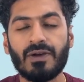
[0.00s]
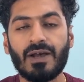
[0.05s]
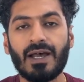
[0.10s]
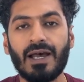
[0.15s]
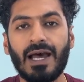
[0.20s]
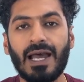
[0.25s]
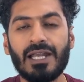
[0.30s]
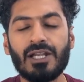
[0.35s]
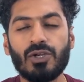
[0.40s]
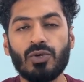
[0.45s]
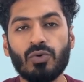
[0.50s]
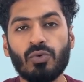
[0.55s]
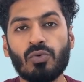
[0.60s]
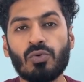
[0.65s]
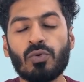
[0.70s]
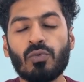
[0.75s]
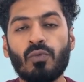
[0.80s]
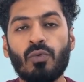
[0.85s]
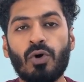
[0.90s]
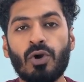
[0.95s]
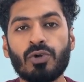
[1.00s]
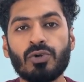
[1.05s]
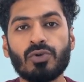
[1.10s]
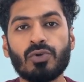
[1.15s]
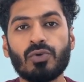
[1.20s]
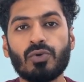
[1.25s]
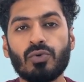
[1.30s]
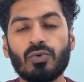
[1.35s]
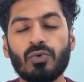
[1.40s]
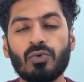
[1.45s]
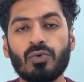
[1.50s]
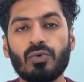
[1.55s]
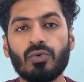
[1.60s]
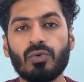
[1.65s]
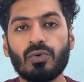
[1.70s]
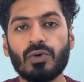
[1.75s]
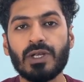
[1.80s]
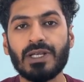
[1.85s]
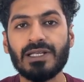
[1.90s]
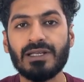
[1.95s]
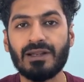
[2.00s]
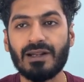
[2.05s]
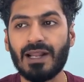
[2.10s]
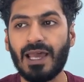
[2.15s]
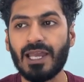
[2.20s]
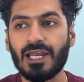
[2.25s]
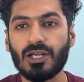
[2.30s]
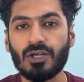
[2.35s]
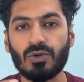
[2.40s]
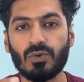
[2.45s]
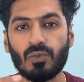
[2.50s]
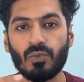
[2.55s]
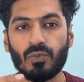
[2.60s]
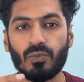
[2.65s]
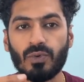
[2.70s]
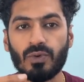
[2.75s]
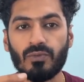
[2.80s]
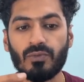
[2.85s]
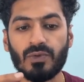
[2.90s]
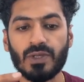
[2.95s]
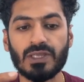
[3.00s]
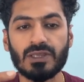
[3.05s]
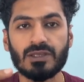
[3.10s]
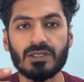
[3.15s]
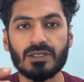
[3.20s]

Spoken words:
I don't want to interact with